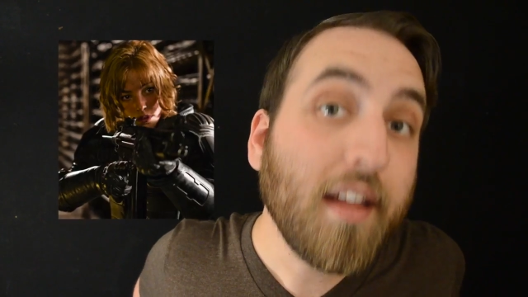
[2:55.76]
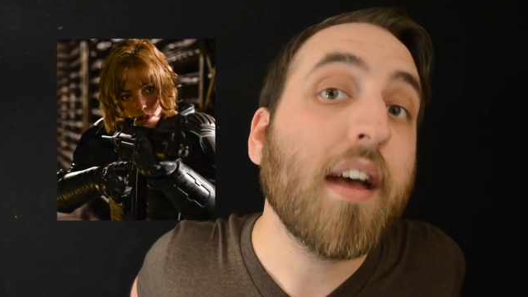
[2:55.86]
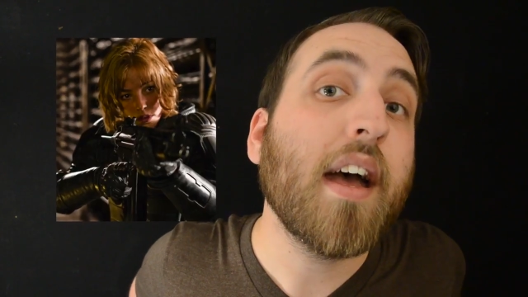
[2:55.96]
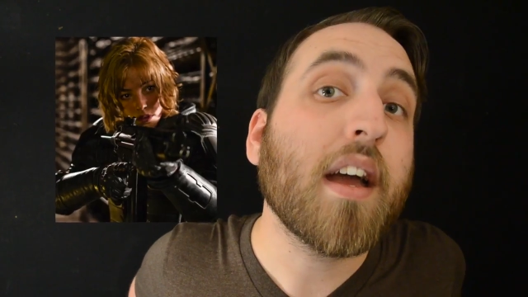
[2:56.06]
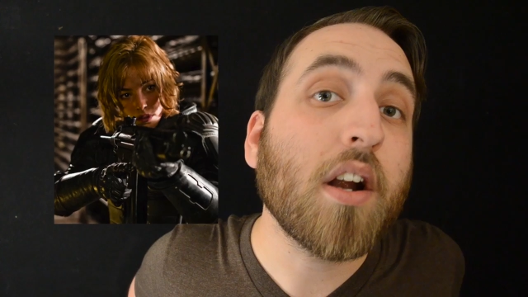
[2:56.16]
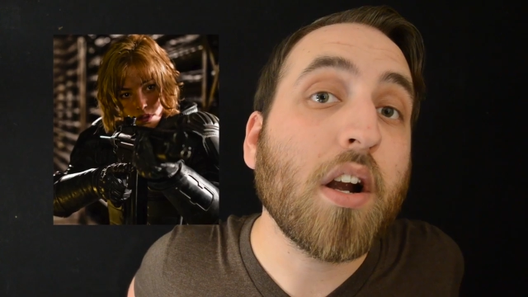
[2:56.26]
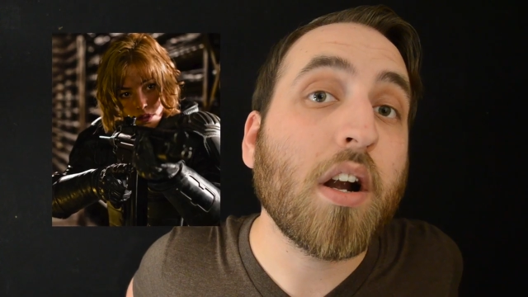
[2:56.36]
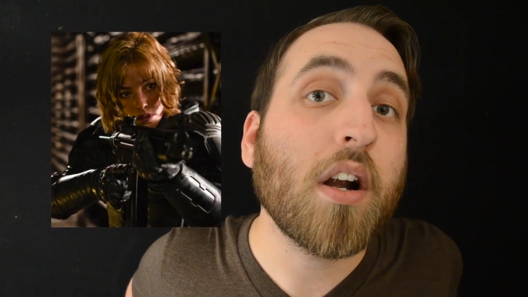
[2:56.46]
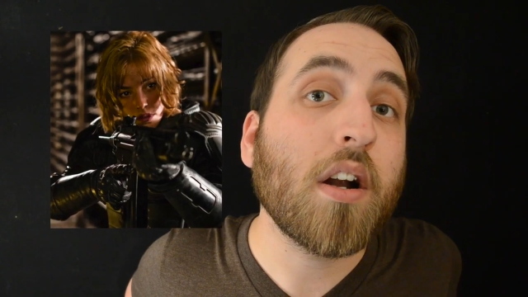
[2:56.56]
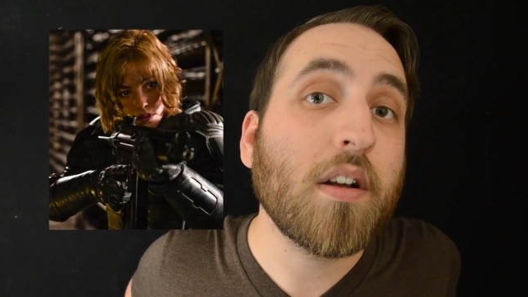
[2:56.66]
Hey
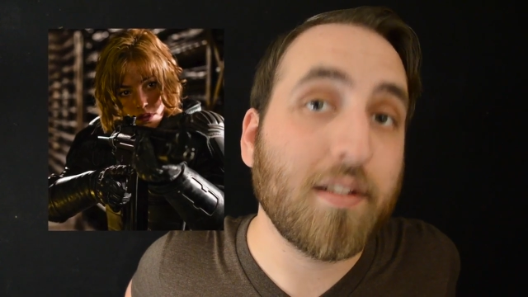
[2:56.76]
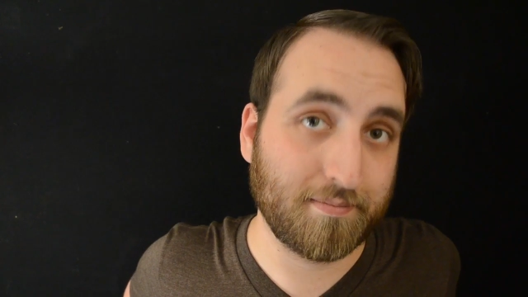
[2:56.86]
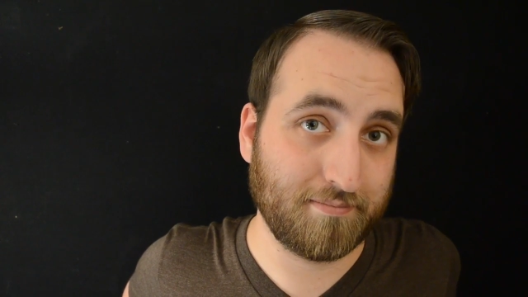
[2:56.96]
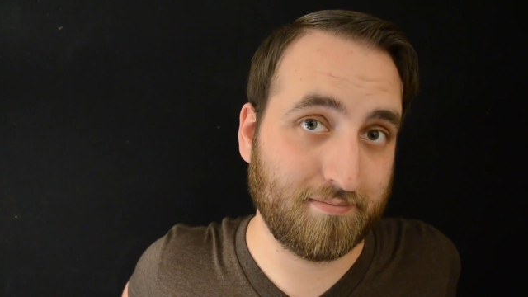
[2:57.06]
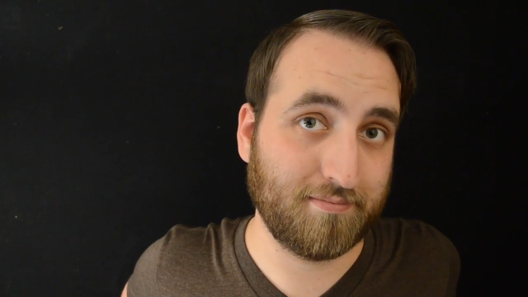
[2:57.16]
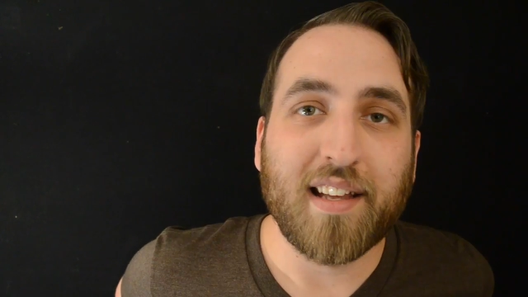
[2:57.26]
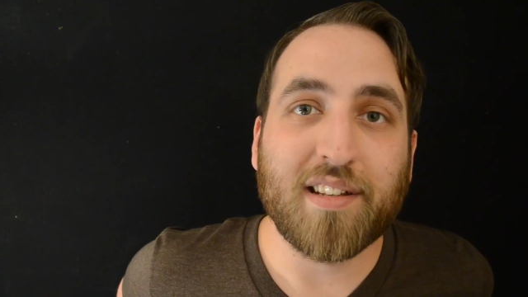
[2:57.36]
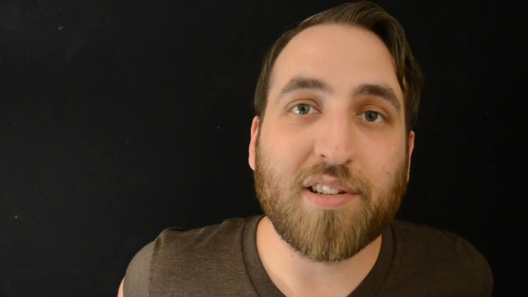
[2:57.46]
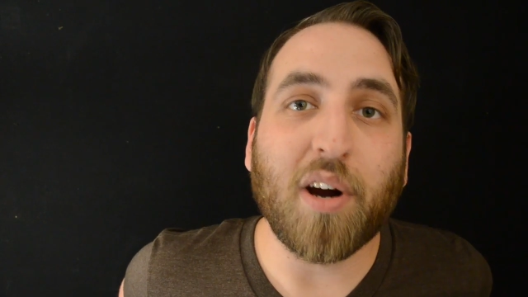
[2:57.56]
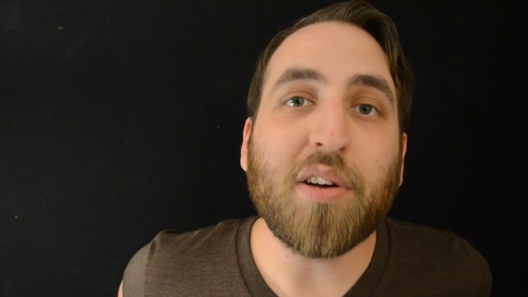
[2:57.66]
girl.
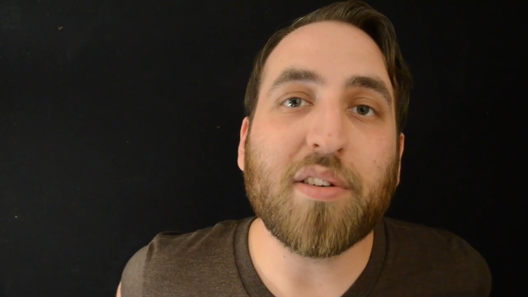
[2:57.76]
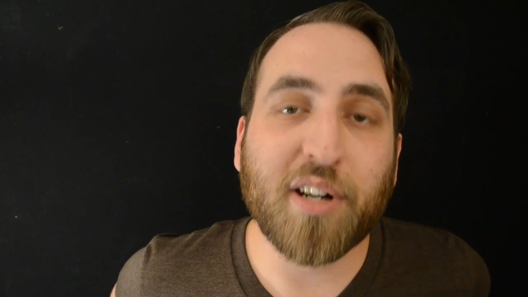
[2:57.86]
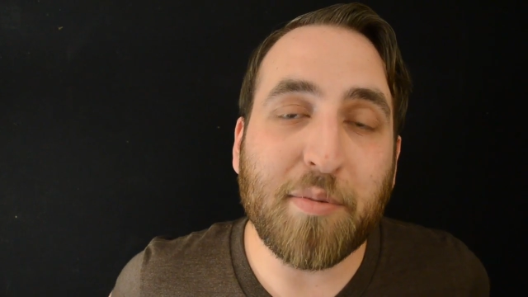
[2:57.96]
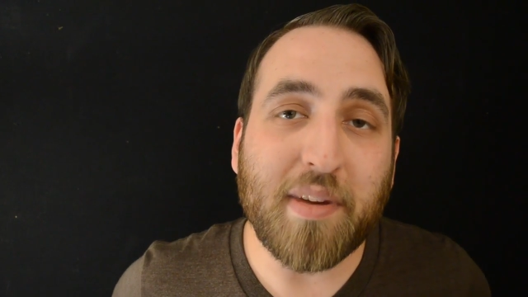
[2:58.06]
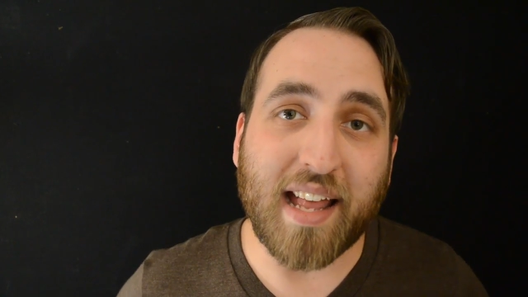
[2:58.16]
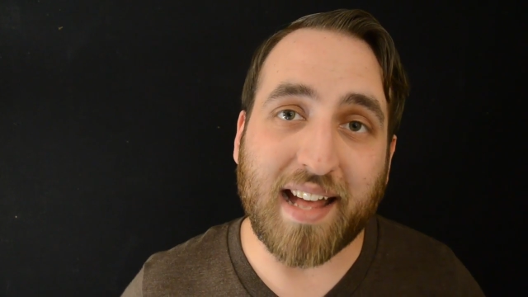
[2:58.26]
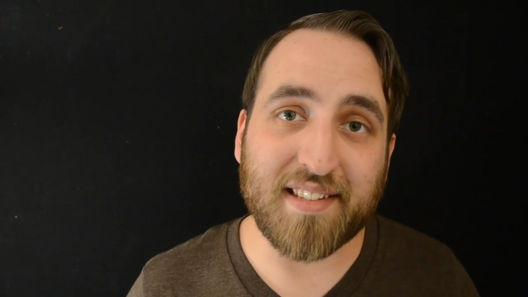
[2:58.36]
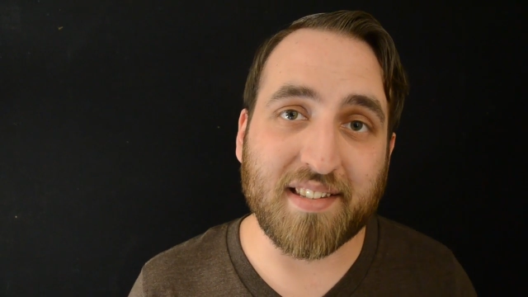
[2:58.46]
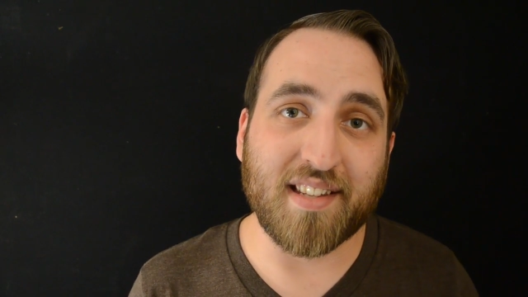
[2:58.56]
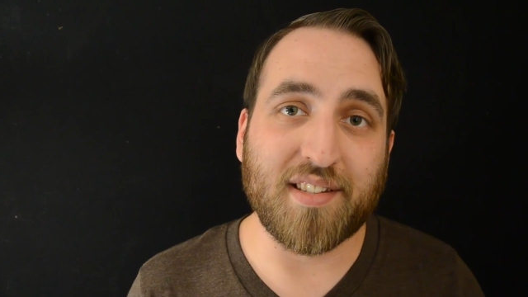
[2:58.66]
Karl Urban
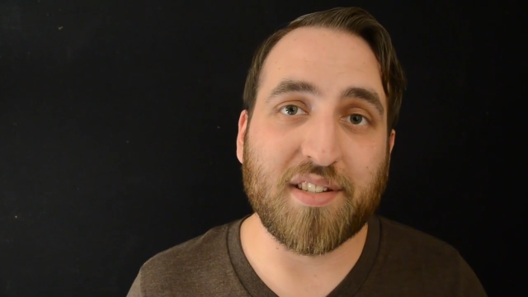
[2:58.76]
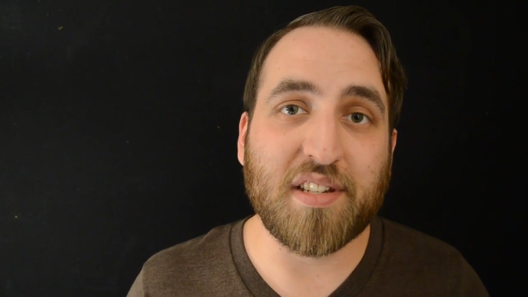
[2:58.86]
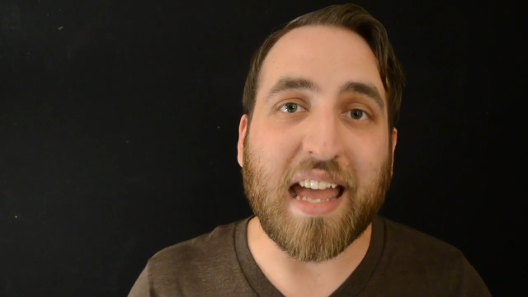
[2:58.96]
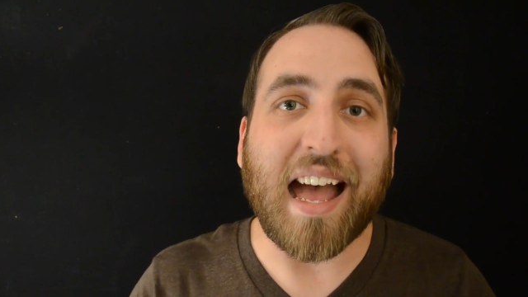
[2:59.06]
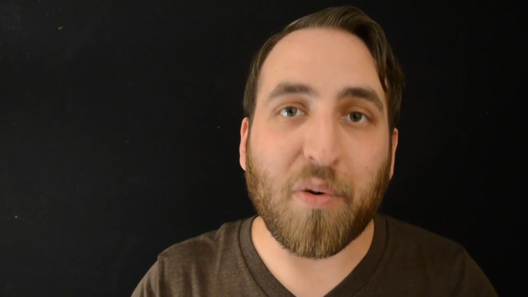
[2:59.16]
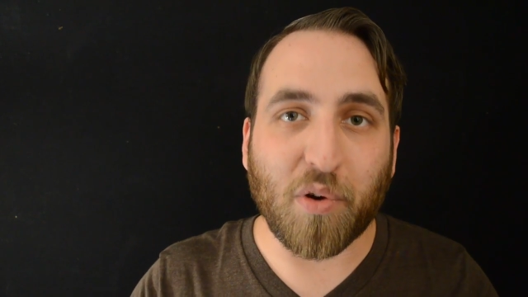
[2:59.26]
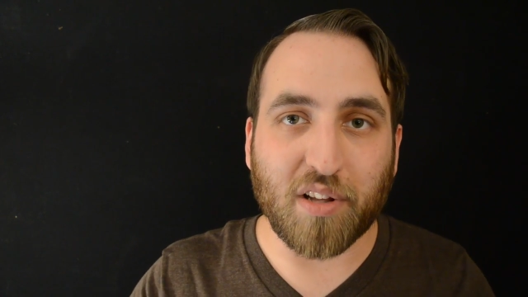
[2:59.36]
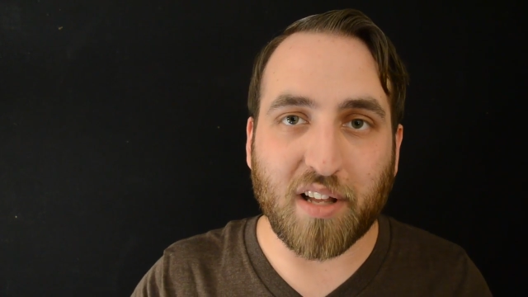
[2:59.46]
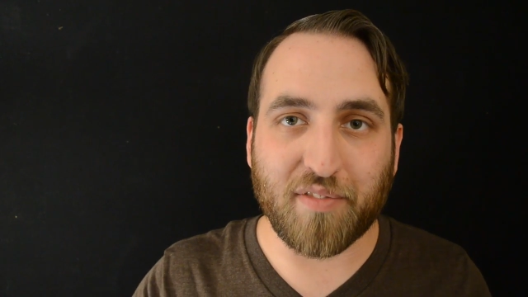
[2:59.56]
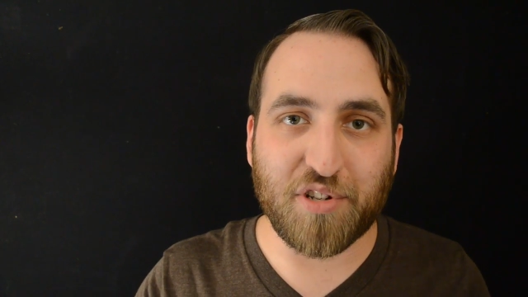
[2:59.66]
has the
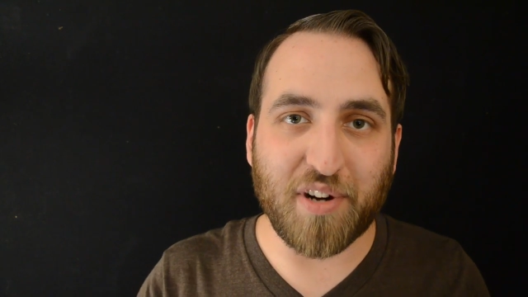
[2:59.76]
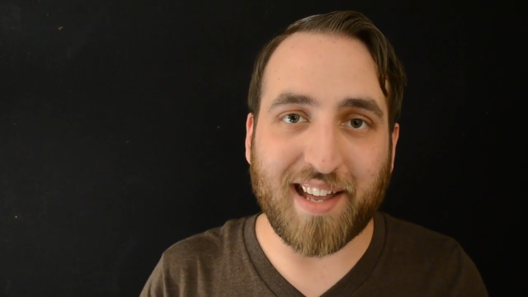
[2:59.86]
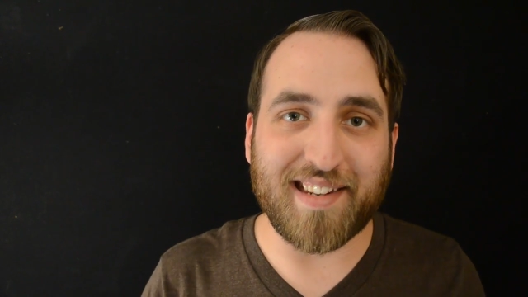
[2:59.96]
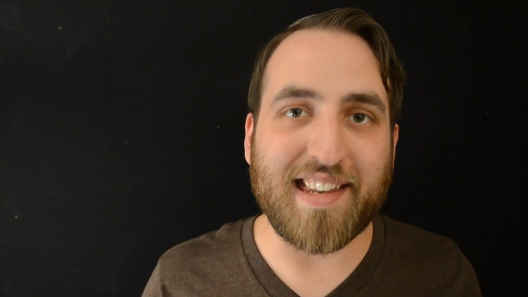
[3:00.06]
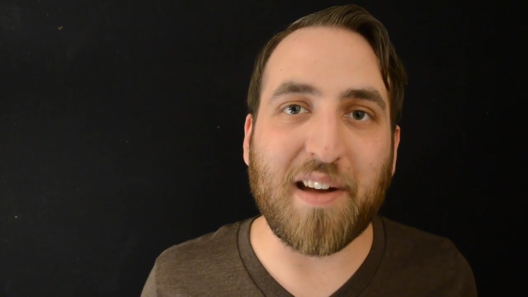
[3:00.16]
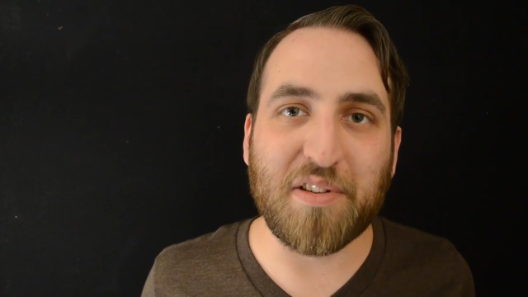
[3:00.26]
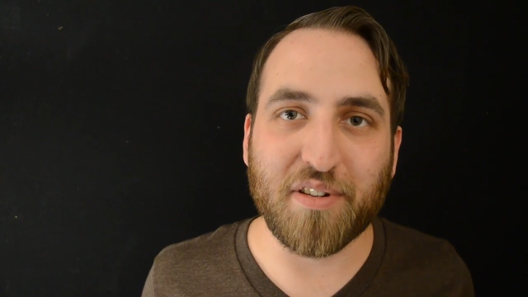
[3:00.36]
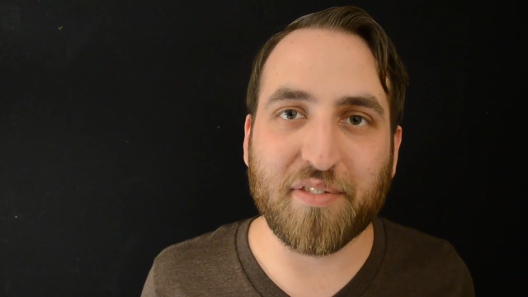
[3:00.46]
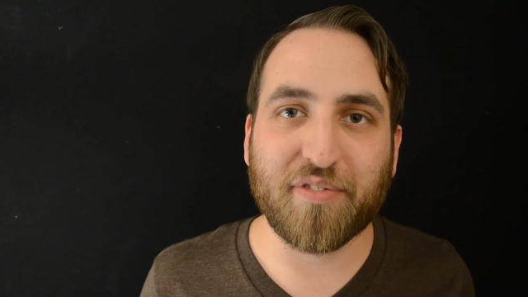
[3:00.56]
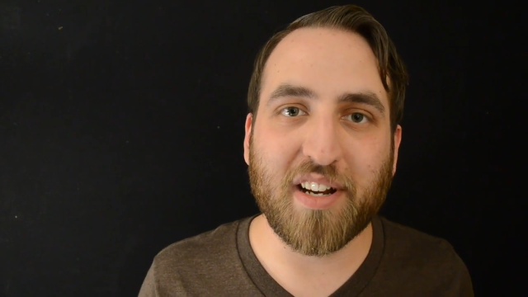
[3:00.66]
scowl of Dredd down to
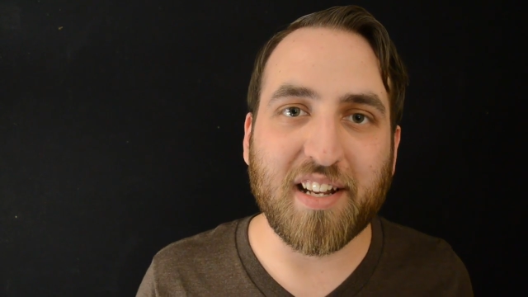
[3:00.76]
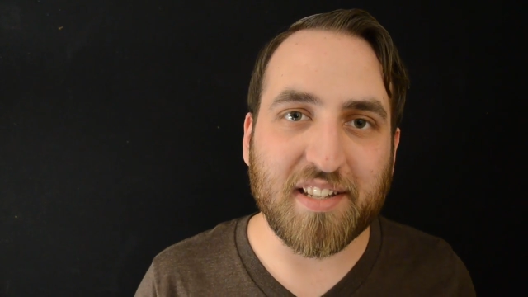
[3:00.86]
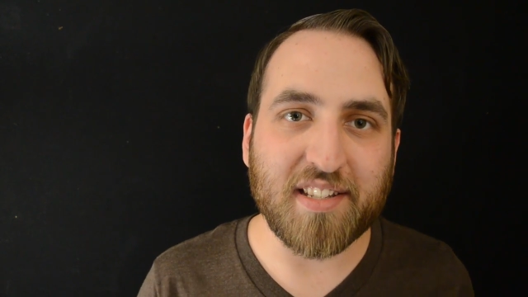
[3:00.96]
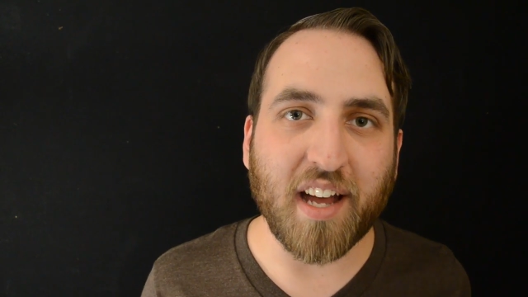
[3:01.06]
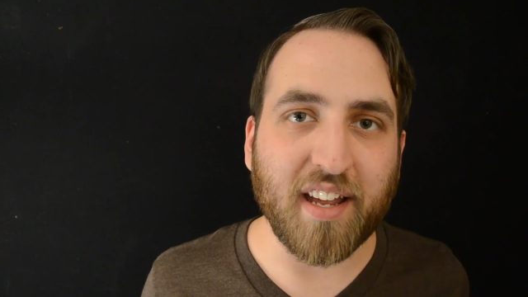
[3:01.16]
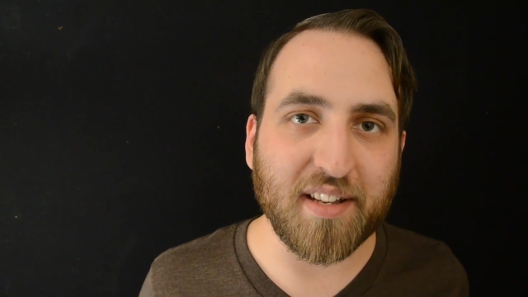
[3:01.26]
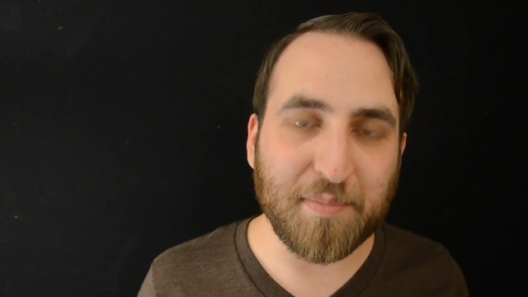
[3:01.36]
a freaking science,